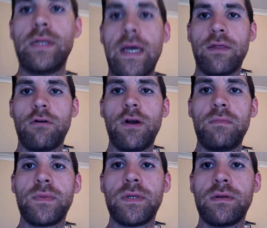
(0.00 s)
Death
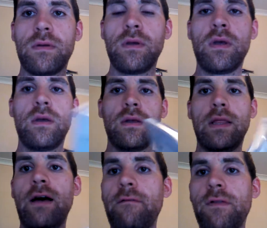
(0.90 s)
Grips.
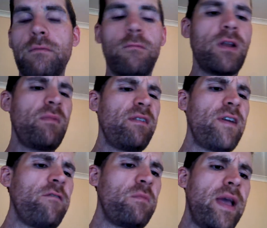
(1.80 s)
Love them, one of my
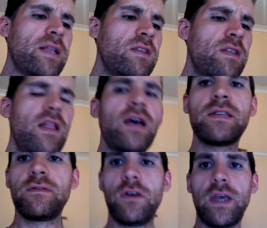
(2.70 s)
favourite bands of the
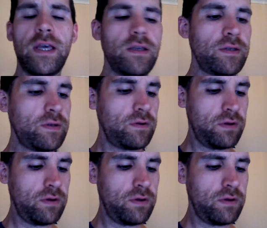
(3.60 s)
last few years.